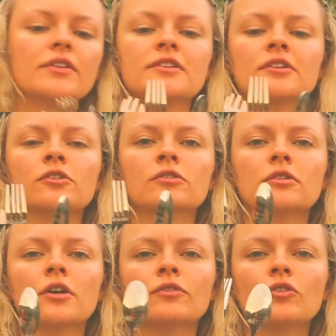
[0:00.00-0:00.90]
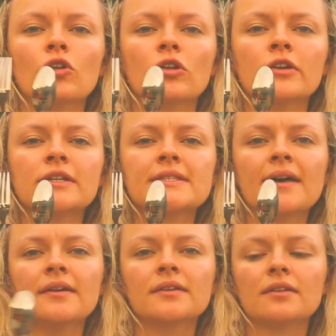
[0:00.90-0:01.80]
this little kind of cutlery
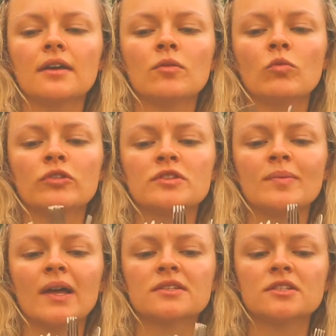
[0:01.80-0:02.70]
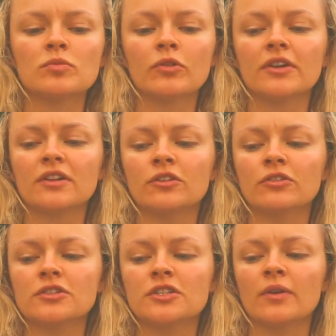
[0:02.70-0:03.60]
set, and one's a plastic spork and the
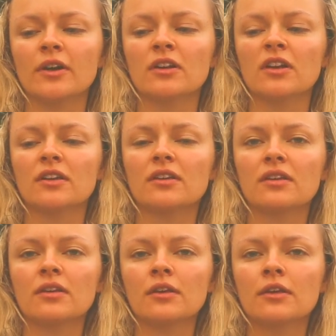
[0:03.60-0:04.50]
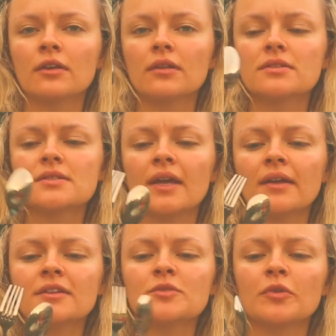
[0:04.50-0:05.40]
other two are kind of like
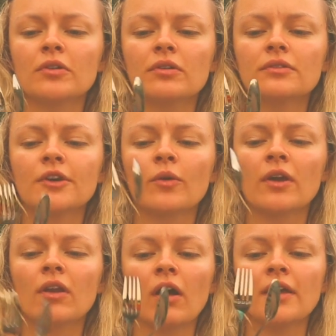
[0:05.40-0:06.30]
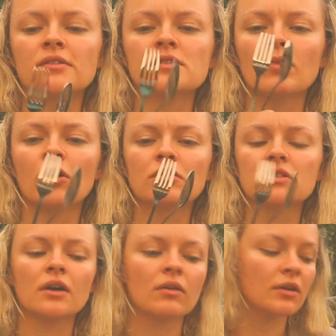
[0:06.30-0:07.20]
stainless, but they're quite light and small,
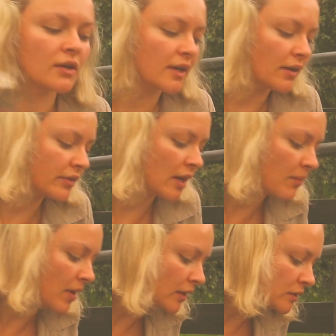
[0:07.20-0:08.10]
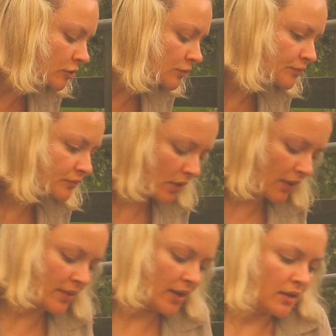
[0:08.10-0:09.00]
so I like having them.
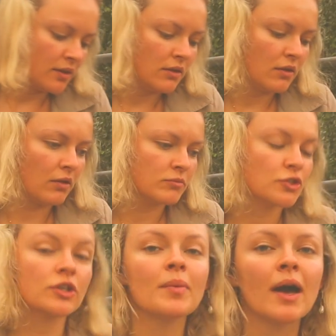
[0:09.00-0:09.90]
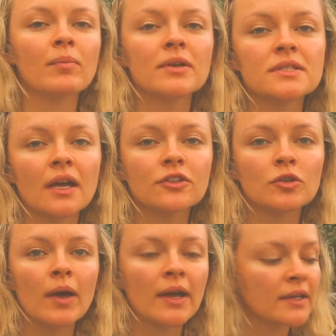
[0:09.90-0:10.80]
And then I'm just going to pack my
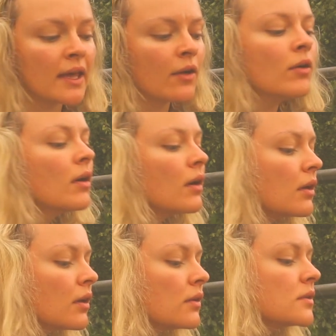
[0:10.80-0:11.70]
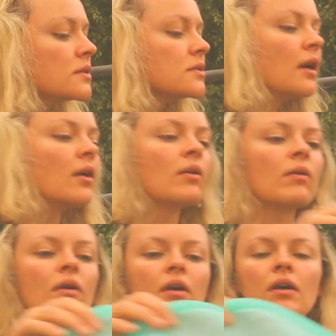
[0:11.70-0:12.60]
stasher bag now. So
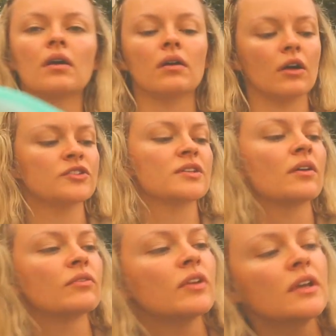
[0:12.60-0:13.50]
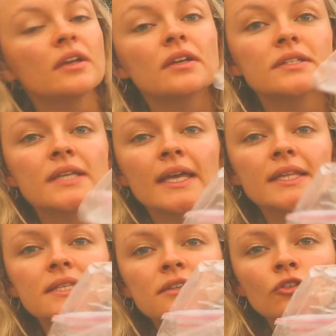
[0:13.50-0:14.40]
I just have
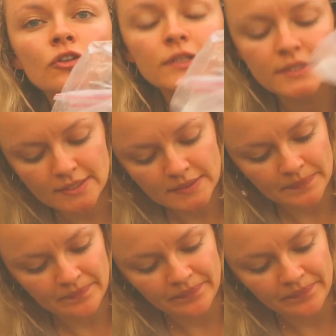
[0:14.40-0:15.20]
dates and nuts,